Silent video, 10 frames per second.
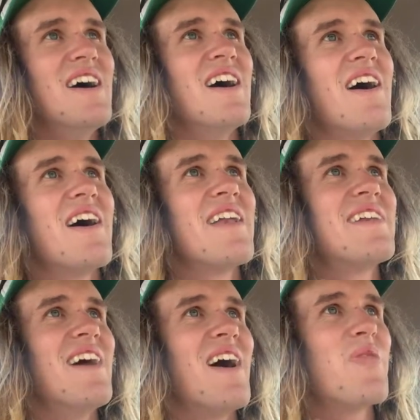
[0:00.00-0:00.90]

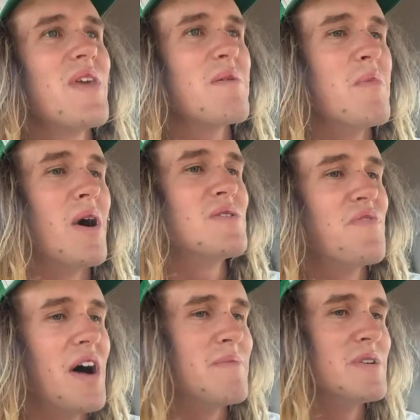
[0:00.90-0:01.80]
I think most
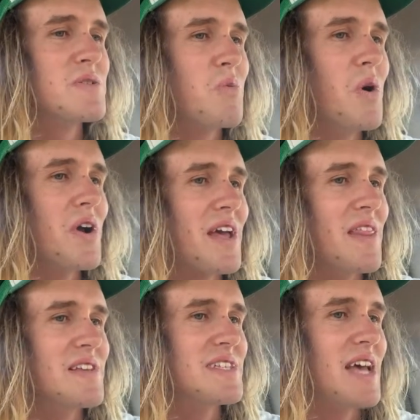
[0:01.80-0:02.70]
farmers work at
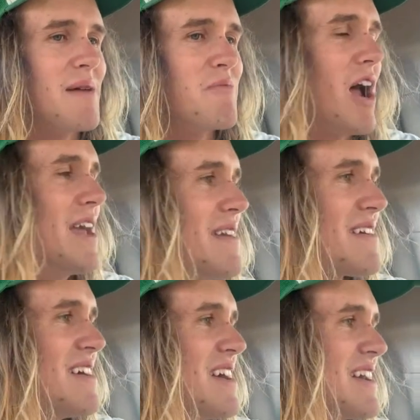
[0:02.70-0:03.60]
the same rate.
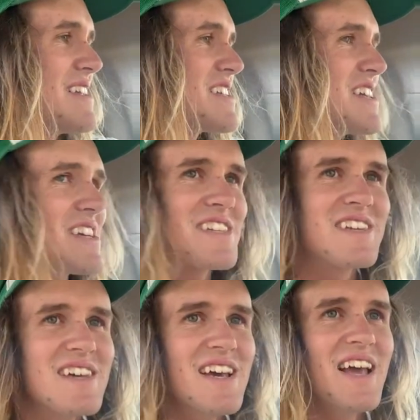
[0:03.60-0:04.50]
It's just
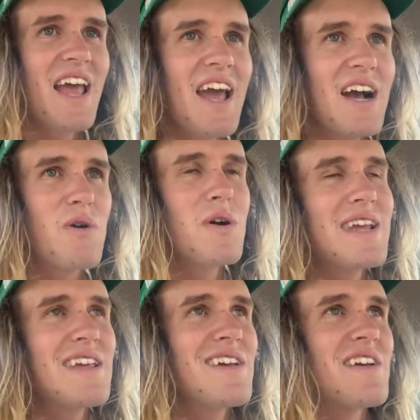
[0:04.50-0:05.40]
how quick
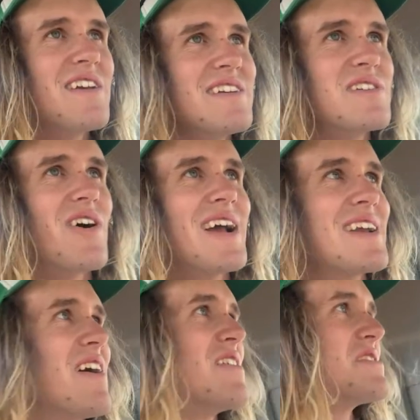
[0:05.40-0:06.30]
you can
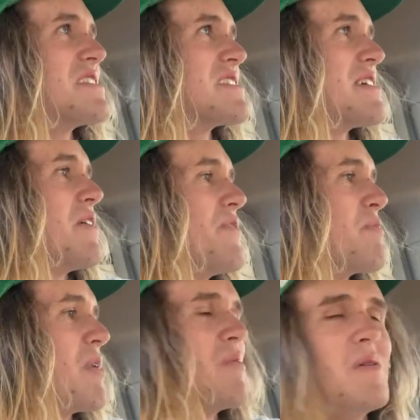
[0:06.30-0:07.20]
diagnose and solve a
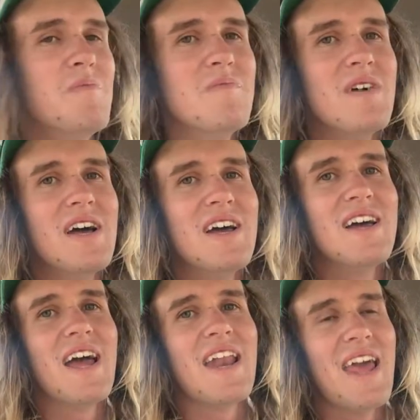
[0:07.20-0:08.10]

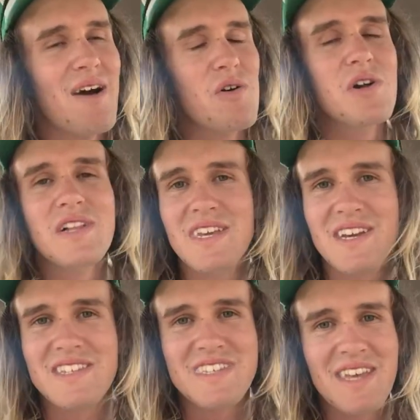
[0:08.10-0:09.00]
problem and how early you
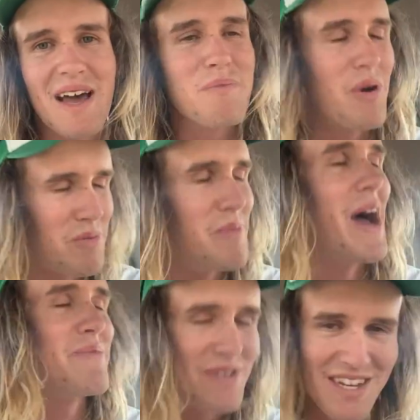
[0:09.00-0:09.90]
can see that problem
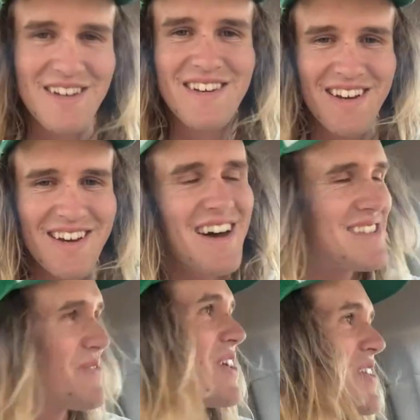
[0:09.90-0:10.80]
happening. That's
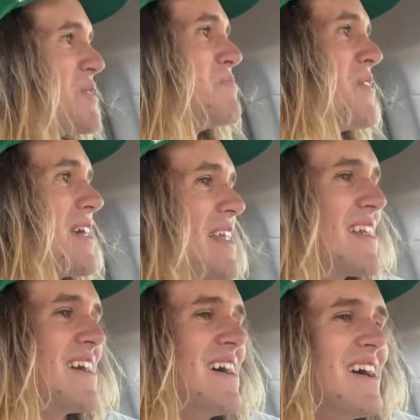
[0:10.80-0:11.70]
a very good point.
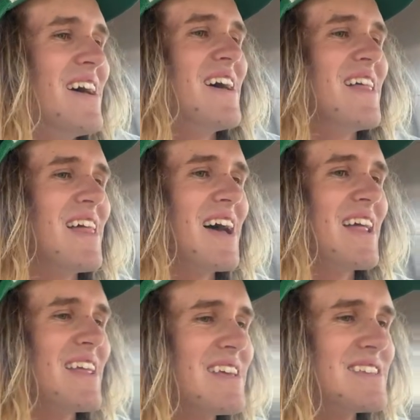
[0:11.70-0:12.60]
That
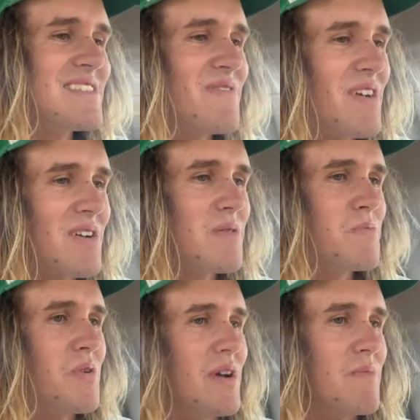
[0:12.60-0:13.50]
is a very good
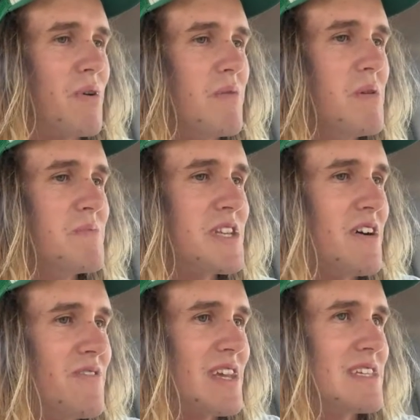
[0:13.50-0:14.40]
point. Problem
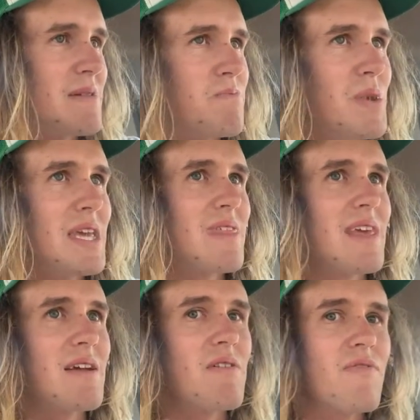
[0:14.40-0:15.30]
solving is a big
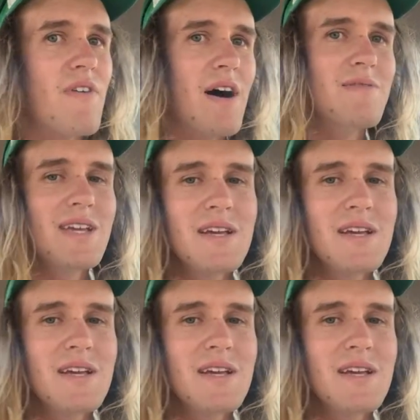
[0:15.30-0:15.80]
thing with farming.